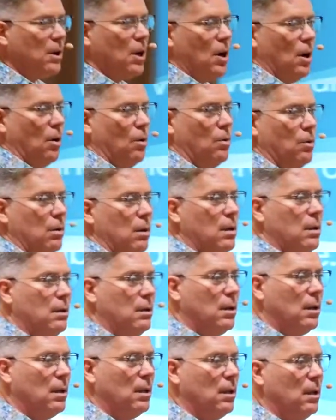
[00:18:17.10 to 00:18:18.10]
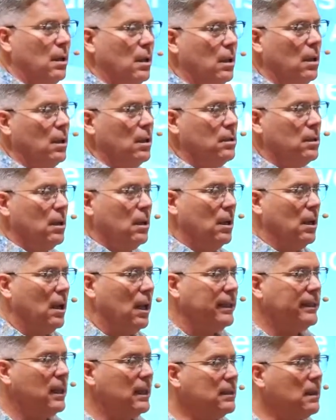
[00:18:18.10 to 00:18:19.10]
know.
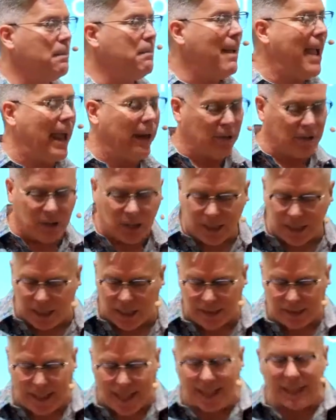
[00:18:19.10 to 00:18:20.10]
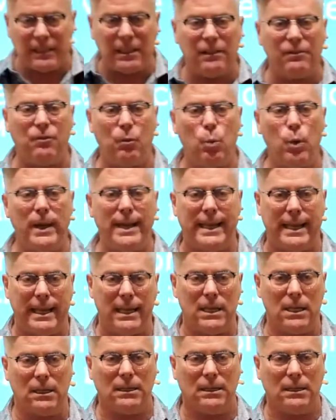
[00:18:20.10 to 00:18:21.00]
It doesn't matter. The collective we